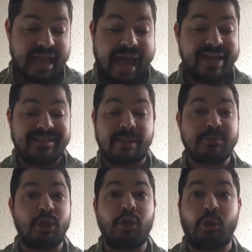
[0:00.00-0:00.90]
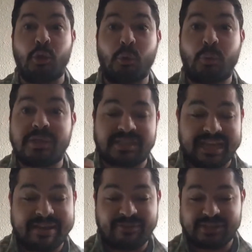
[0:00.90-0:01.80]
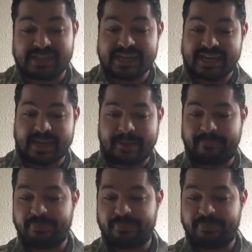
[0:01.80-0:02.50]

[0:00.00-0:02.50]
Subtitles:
and it's up to you to save the city.